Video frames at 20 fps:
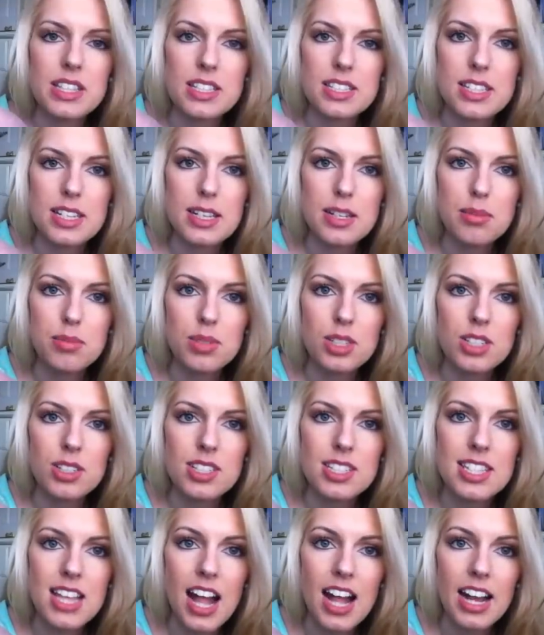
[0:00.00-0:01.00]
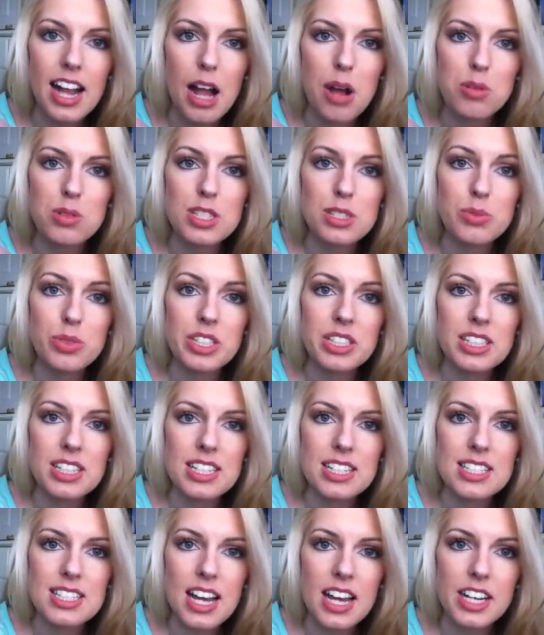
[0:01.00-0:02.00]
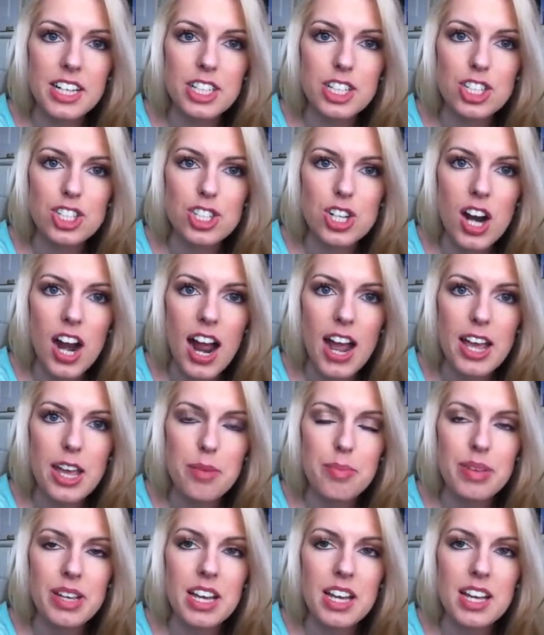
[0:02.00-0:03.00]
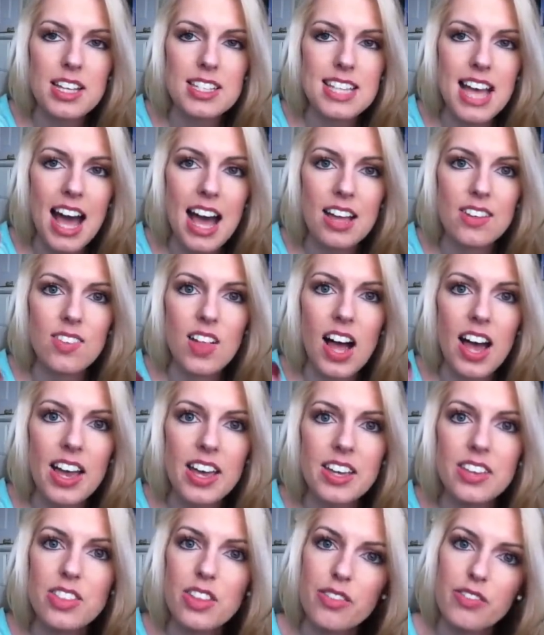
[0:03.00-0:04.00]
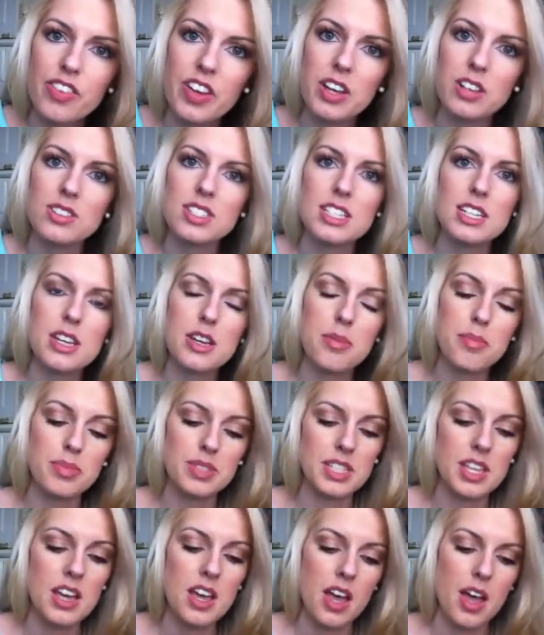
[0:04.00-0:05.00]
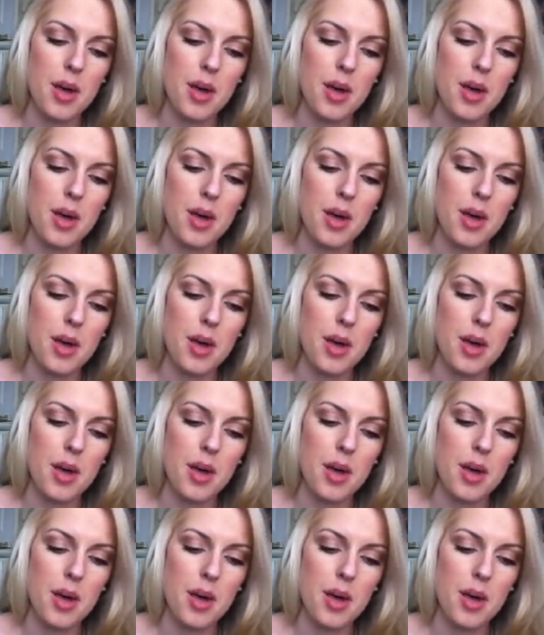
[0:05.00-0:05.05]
the tip looks like. I was really excited to try it because I like the felt tips,